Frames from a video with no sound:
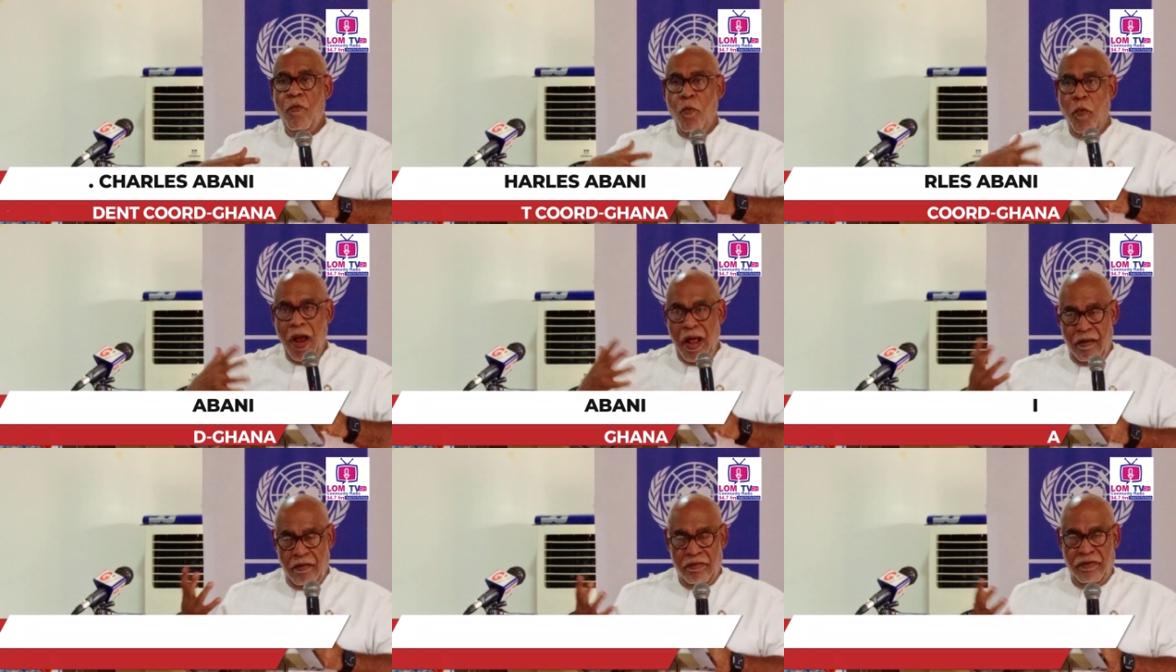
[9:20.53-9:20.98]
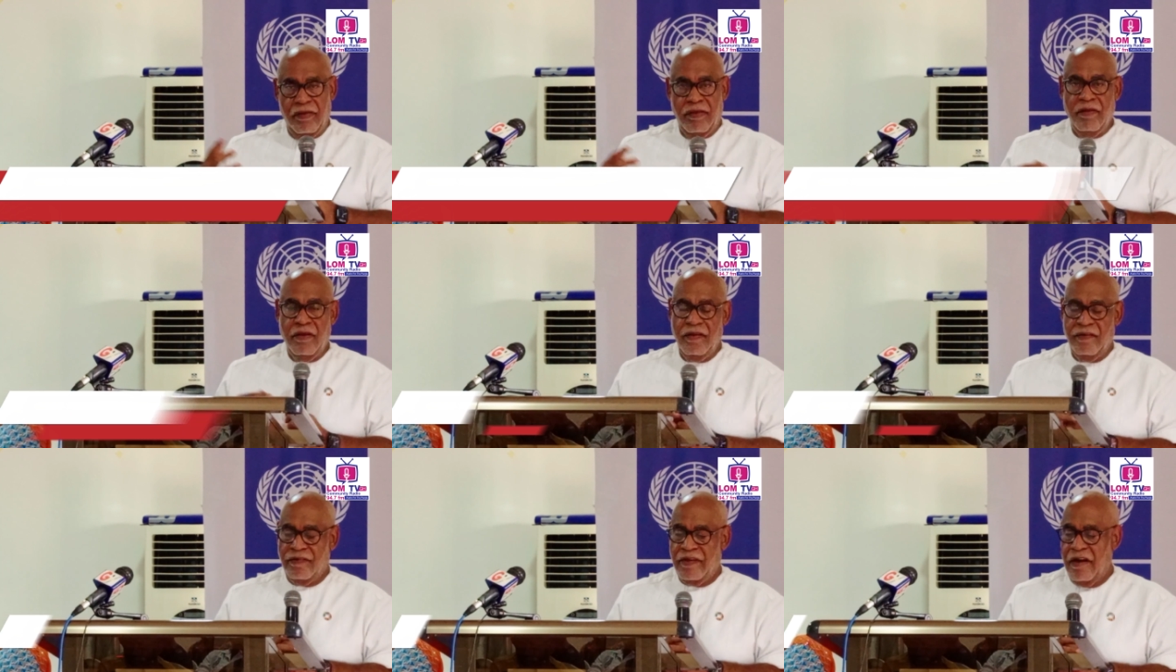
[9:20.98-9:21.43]
wealth
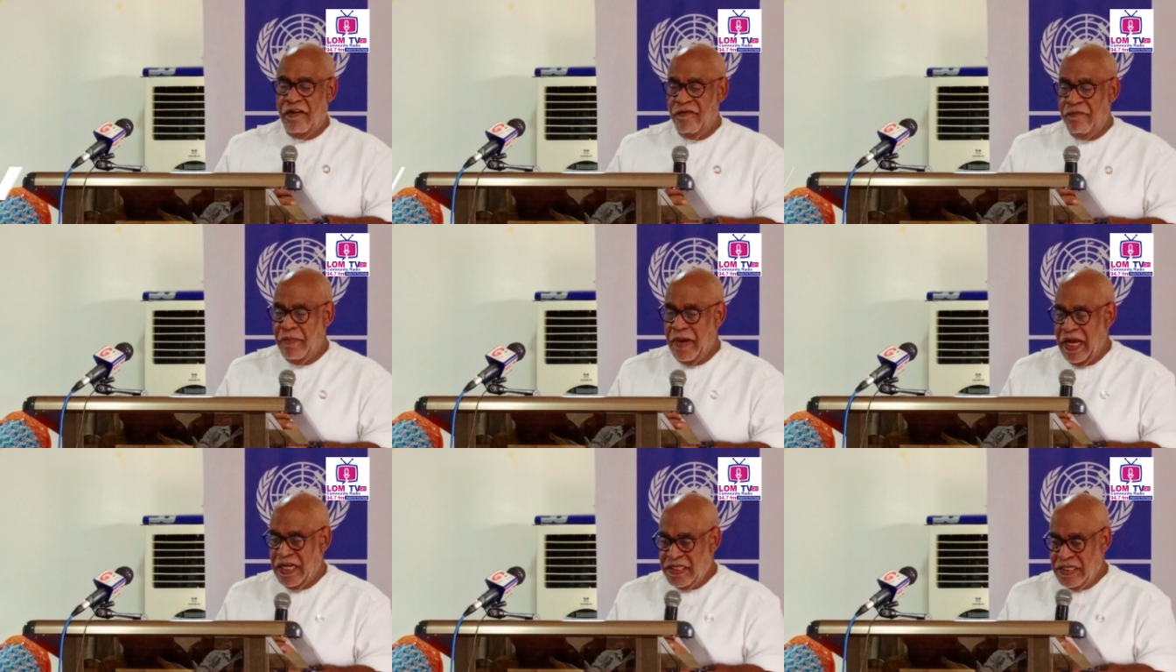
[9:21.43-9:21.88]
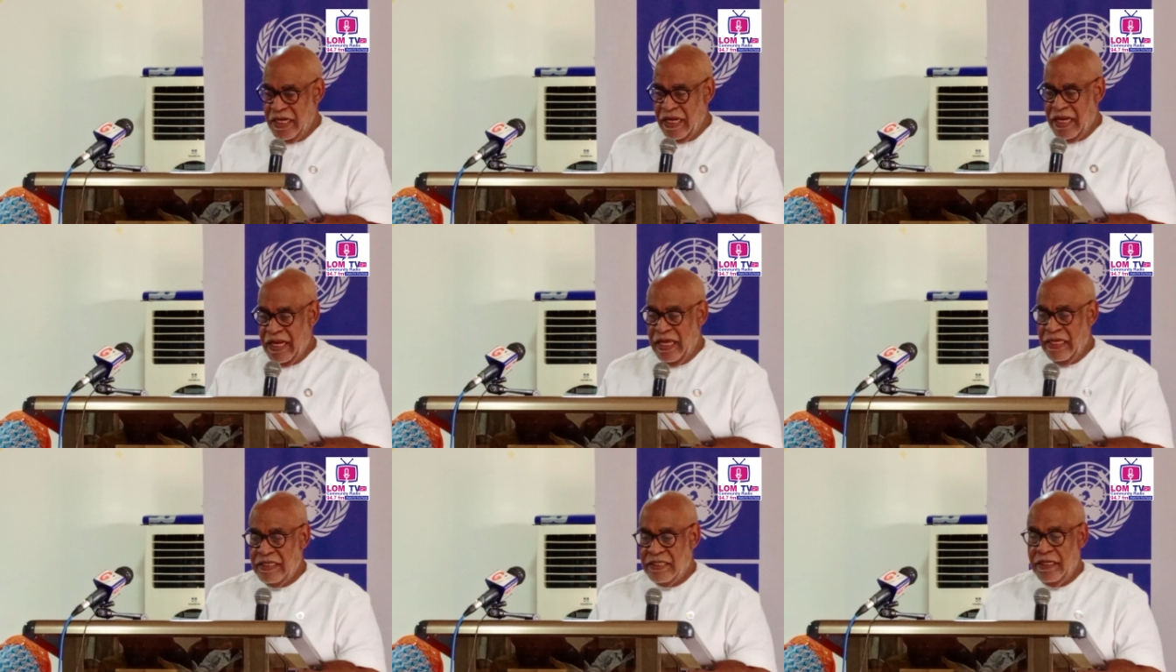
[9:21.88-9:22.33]
instead of
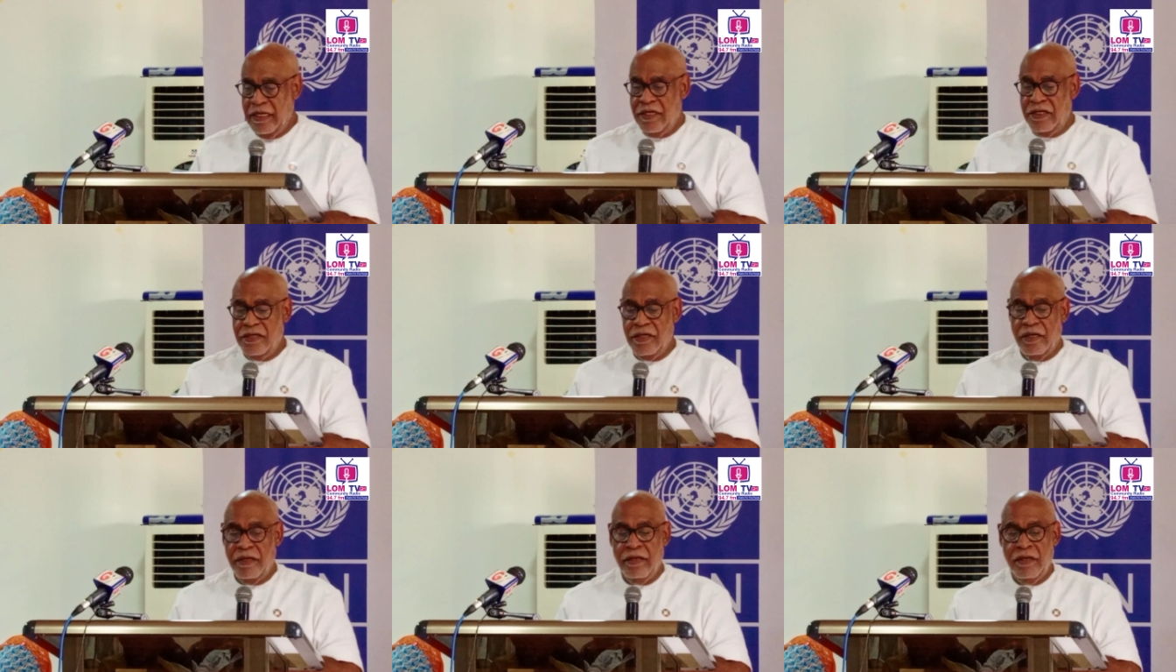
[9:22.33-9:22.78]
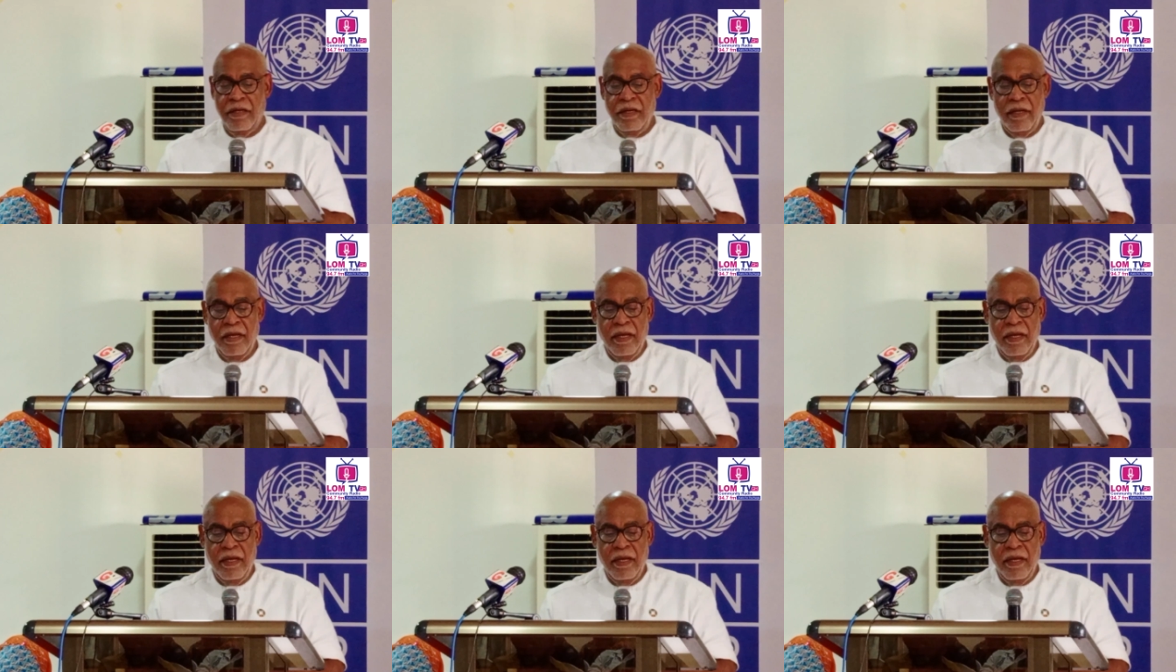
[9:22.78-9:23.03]
marginalization,